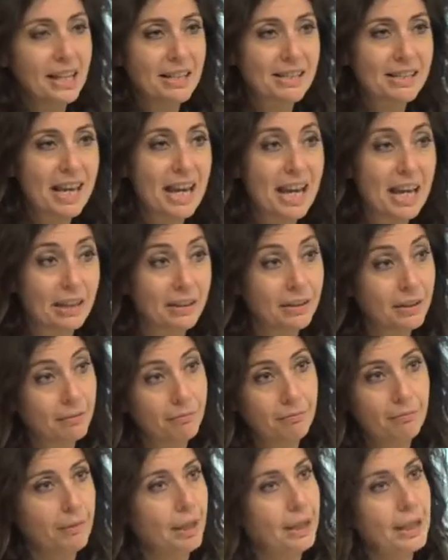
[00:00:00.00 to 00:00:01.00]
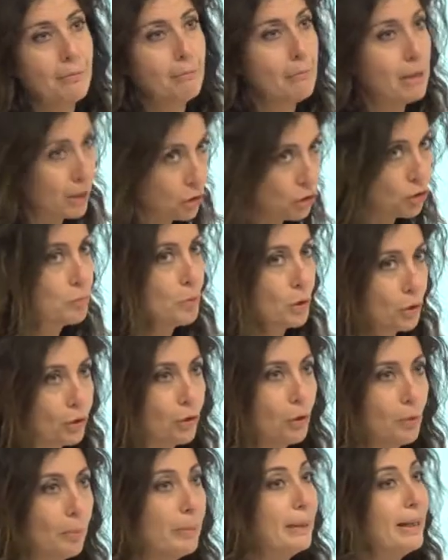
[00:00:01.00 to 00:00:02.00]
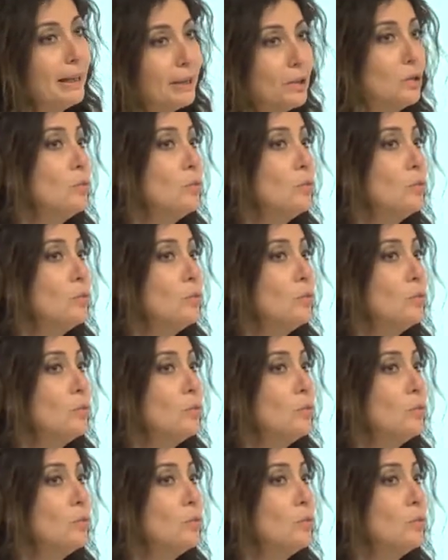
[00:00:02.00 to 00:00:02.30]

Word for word: I said in a much more complete